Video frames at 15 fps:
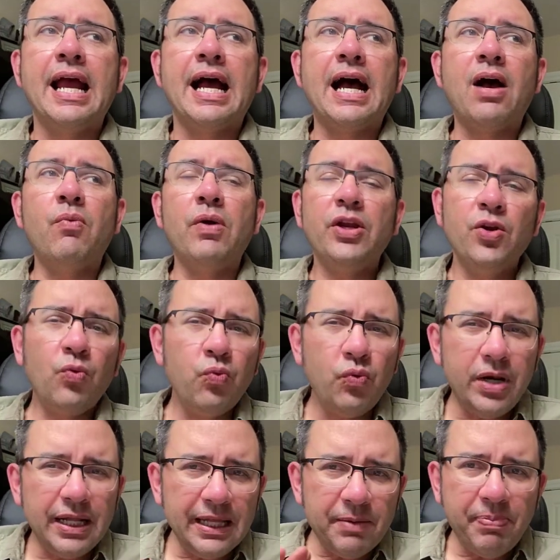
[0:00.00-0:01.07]
When you
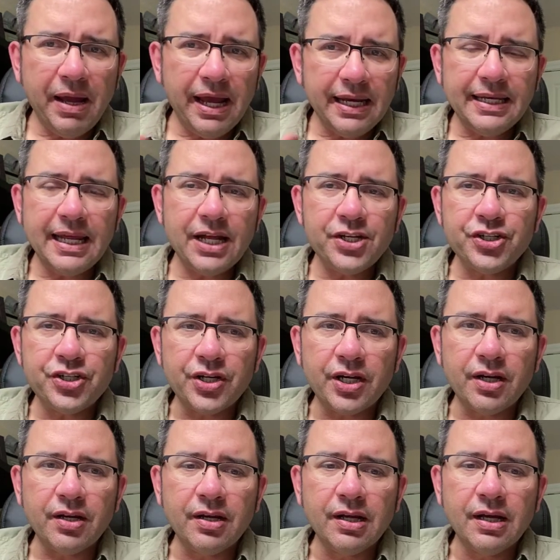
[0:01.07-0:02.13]
really pay
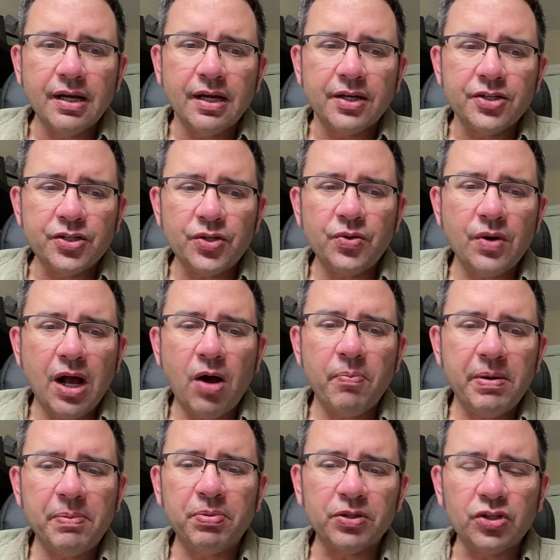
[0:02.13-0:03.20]
attention to how
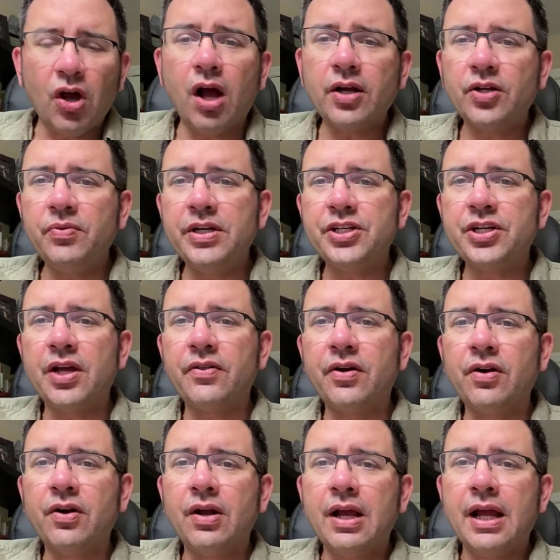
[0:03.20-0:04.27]
people talk to each
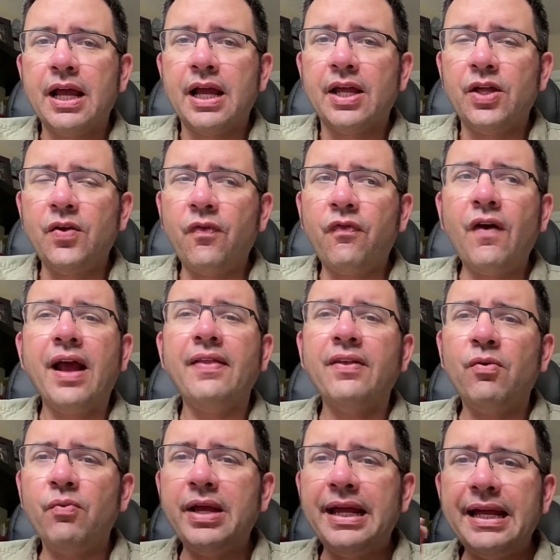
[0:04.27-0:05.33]
other, you find
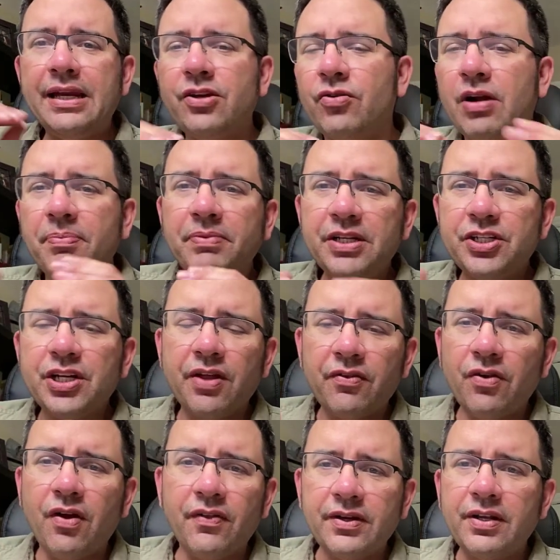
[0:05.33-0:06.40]
that we interrupt each
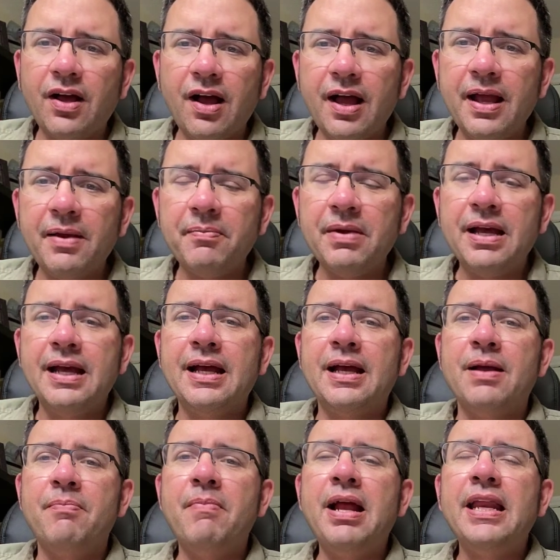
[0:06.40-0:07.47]
other all the time.
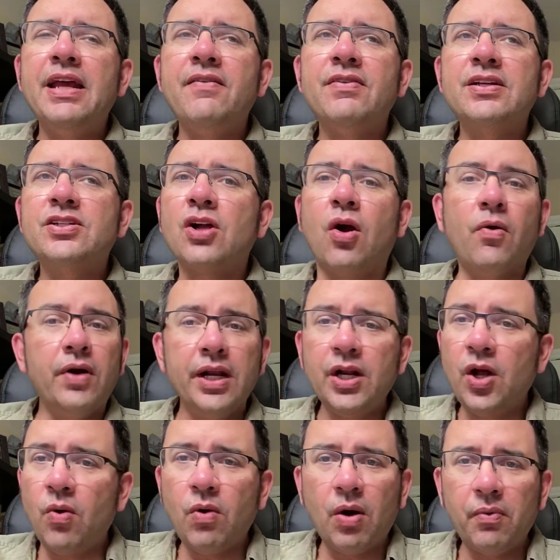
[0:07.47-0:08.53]
Many of us already
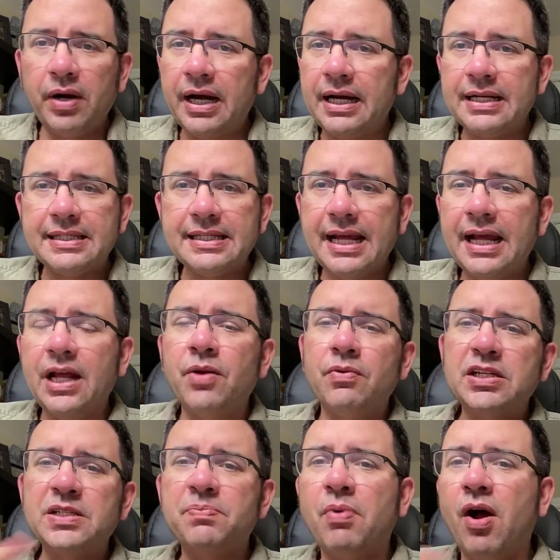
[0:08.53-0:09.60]
know what we're going to say in
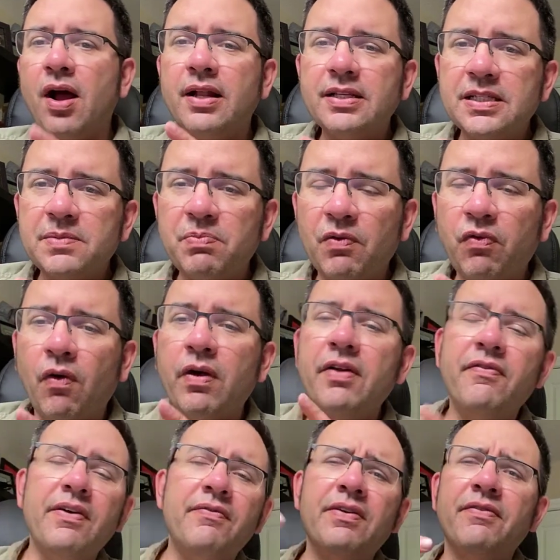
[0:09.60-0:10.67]
response before
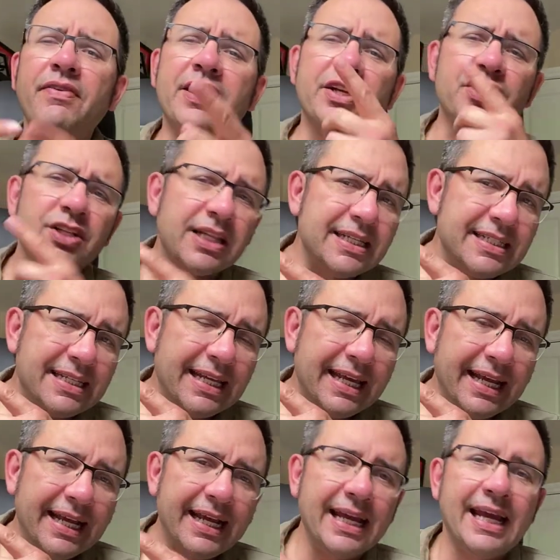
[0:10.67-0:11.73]
we've even finished
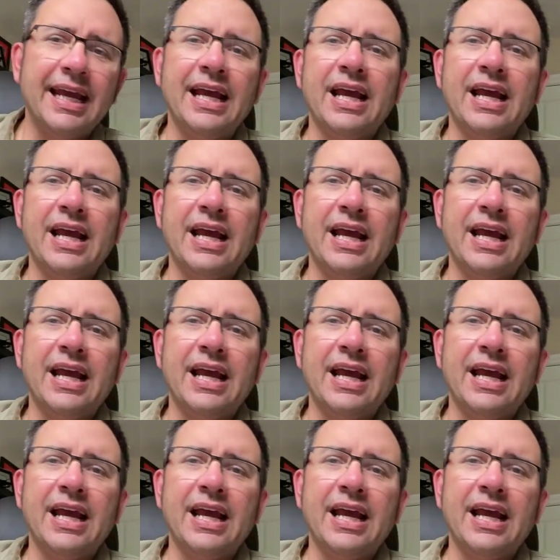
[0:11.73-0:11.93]
listening.